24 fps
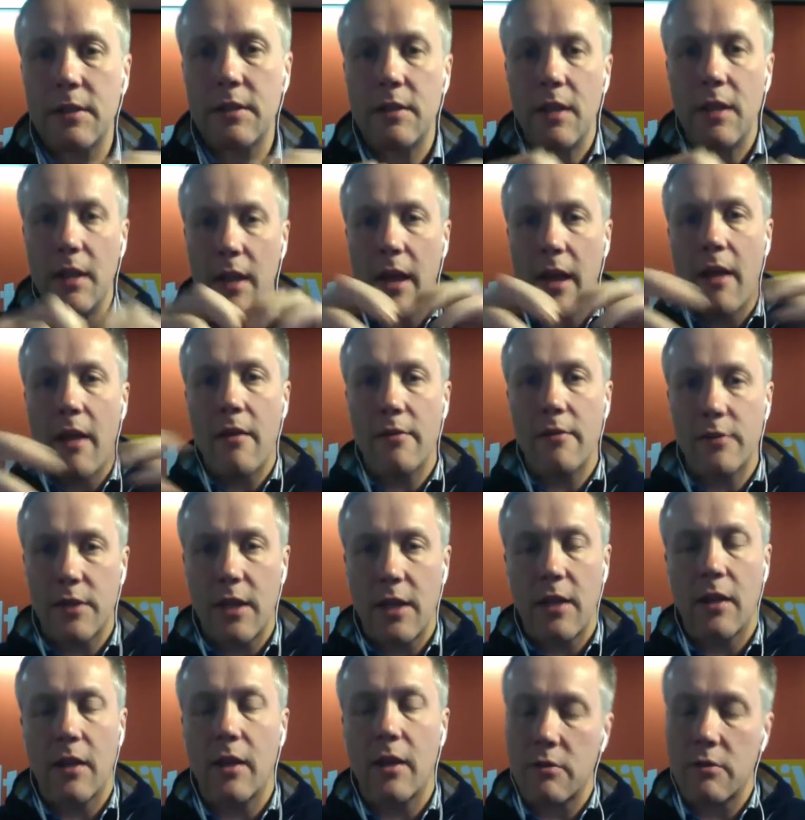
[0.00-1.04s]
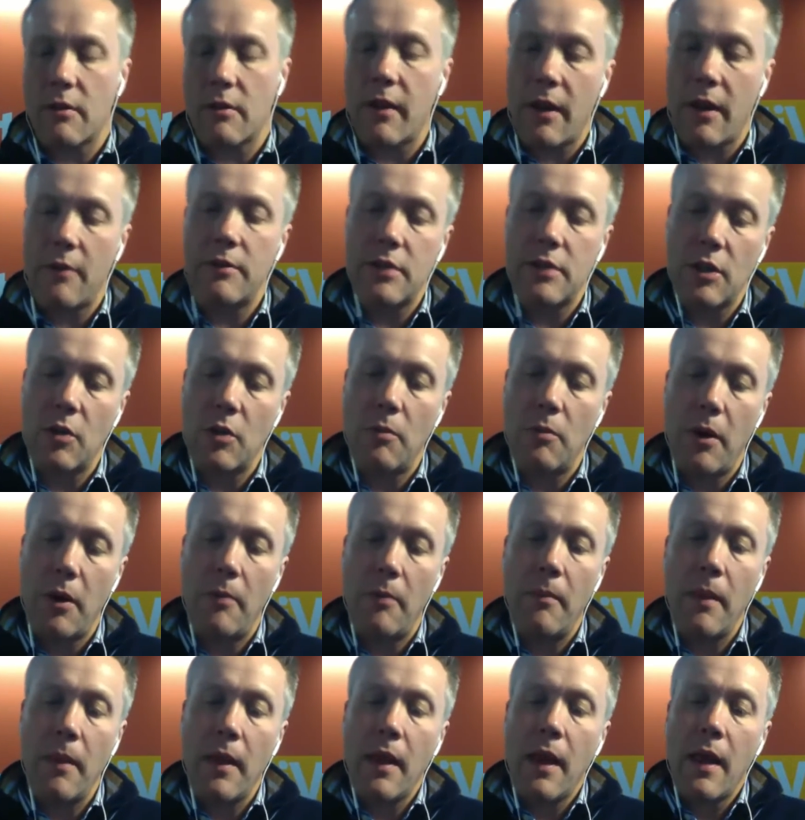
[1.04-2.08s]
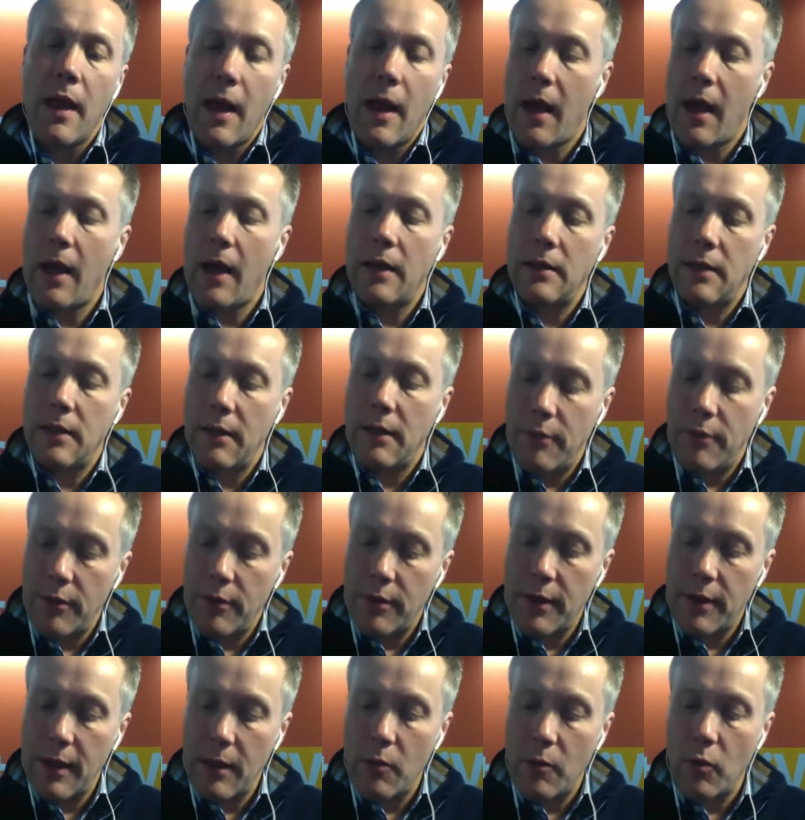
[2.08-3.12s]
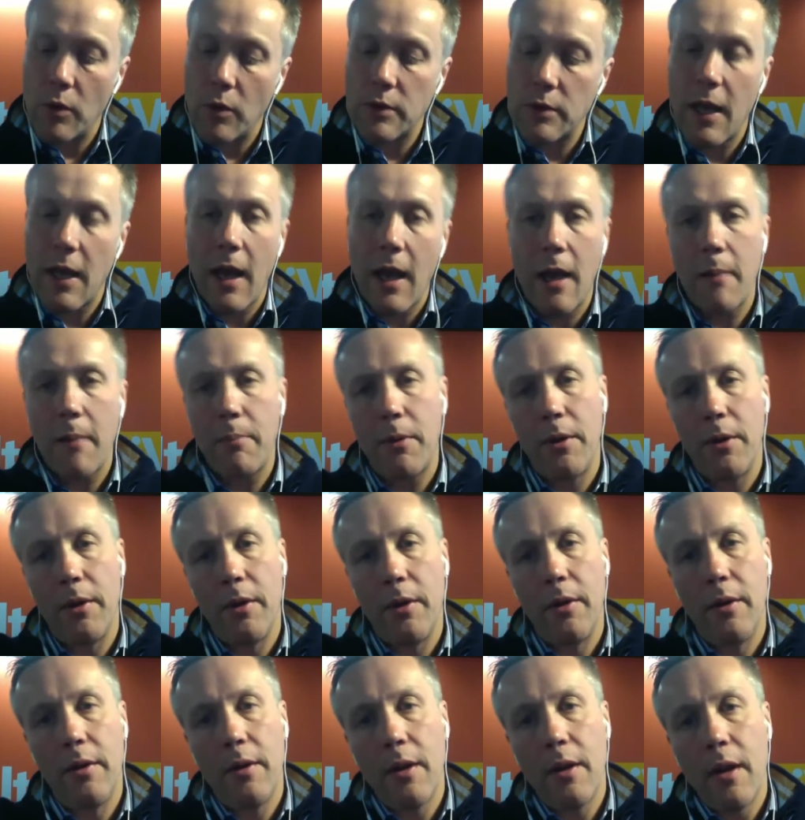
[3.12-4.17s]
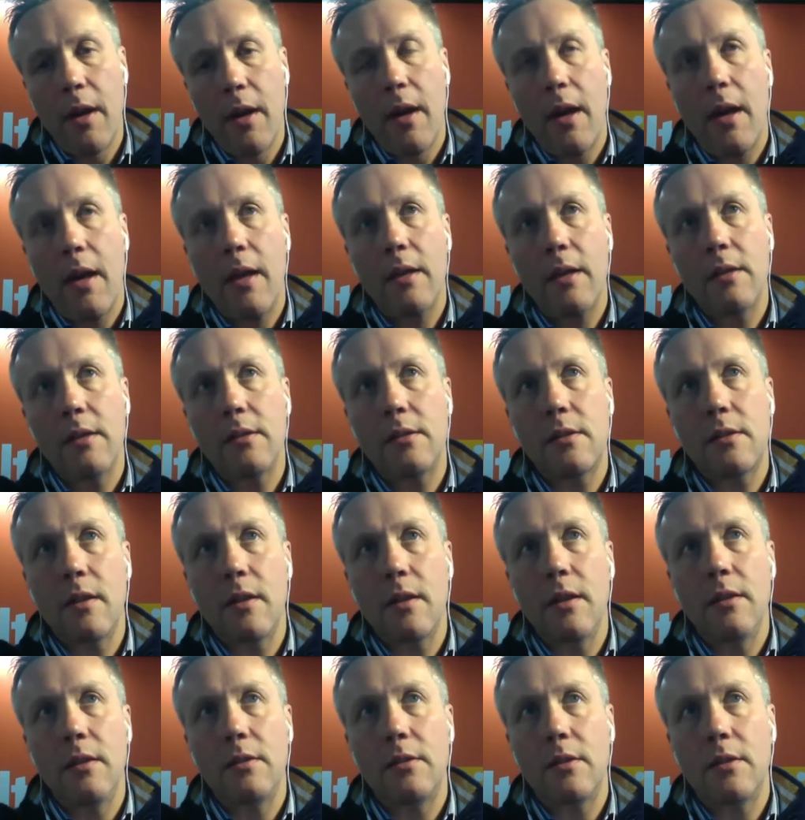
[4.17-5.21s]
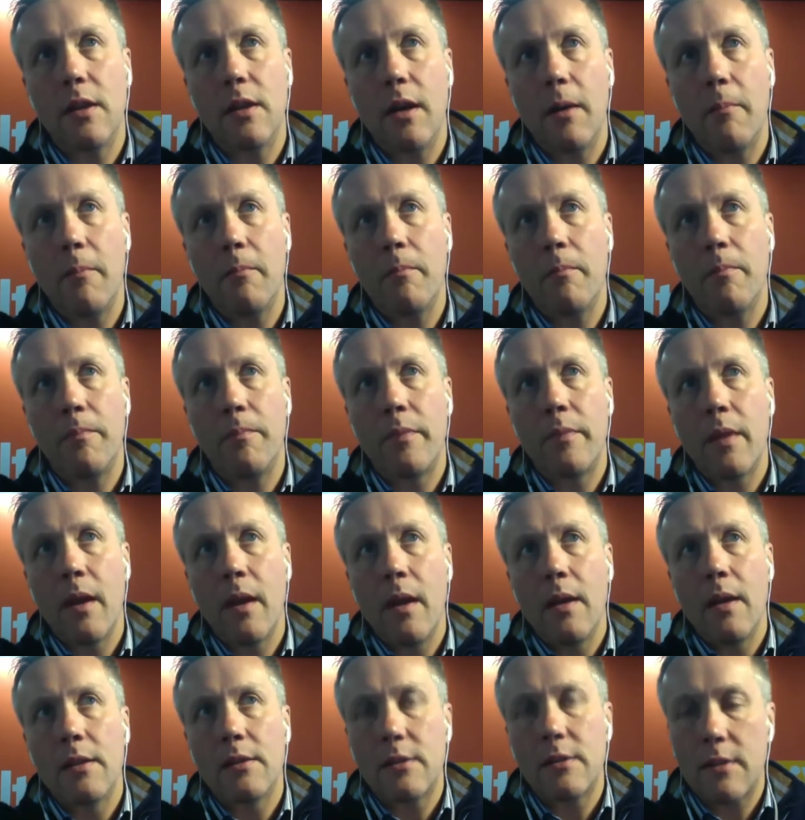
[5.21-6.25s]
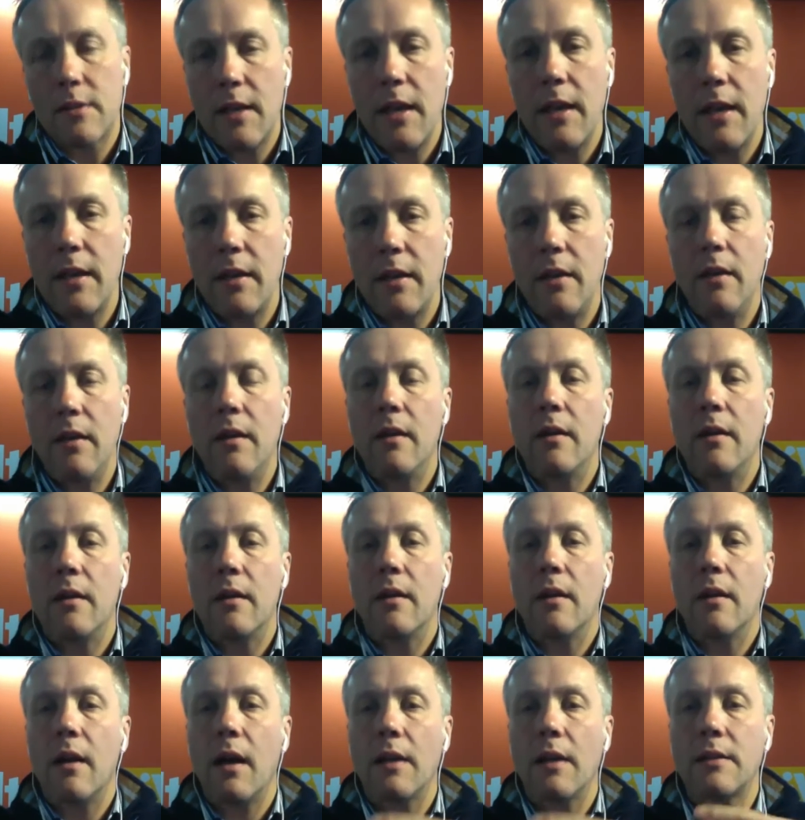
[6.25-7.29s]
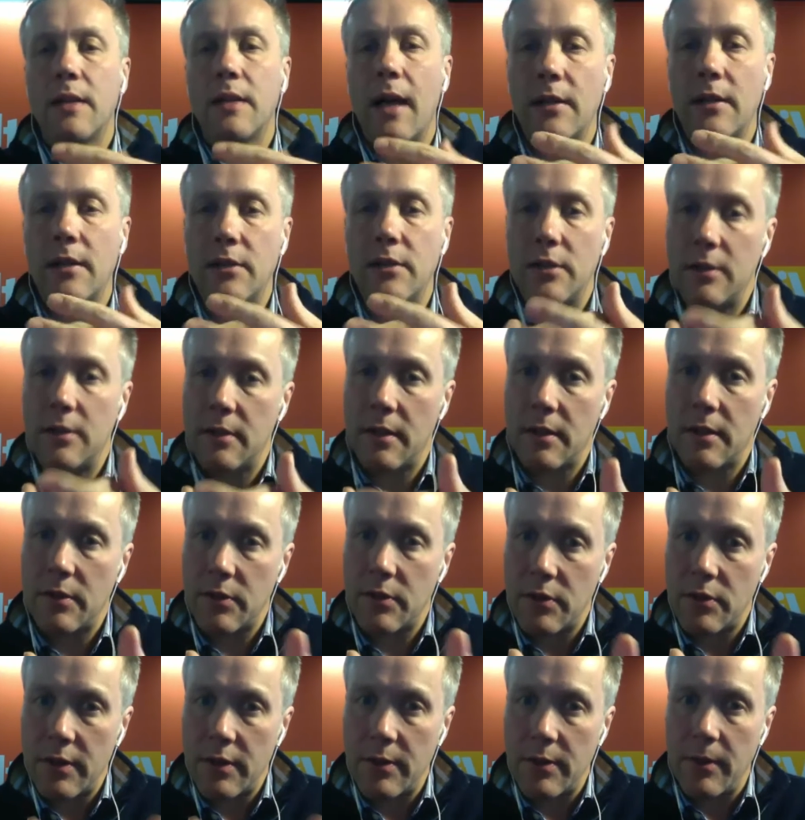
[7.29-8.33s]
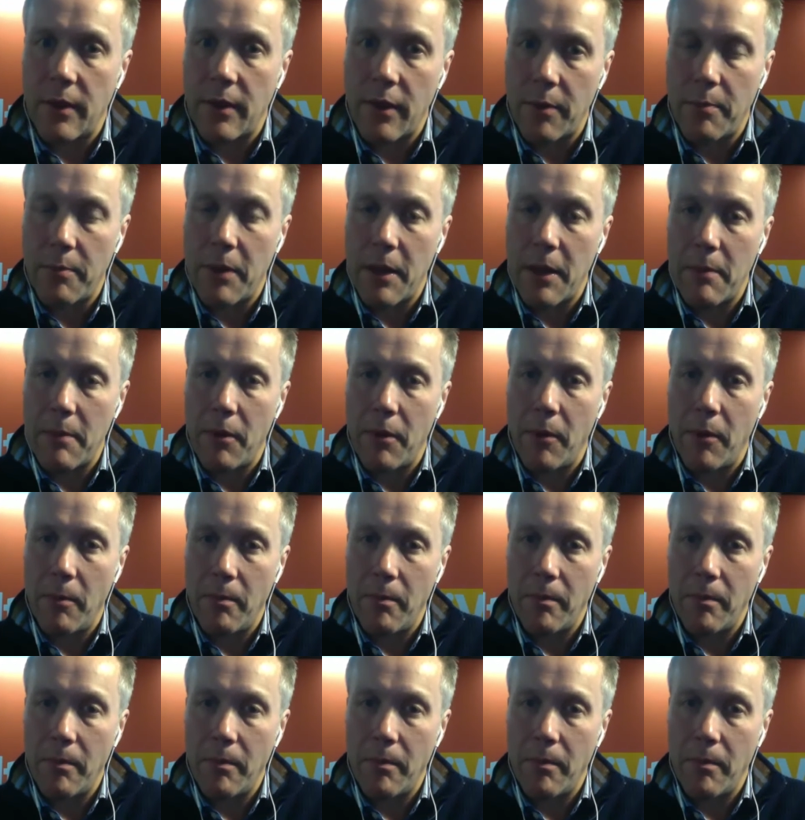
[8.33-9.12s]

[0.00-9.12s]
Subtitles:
layer of skin that goes around every single bone. And if you think what's happened is that skin attaches us to other people.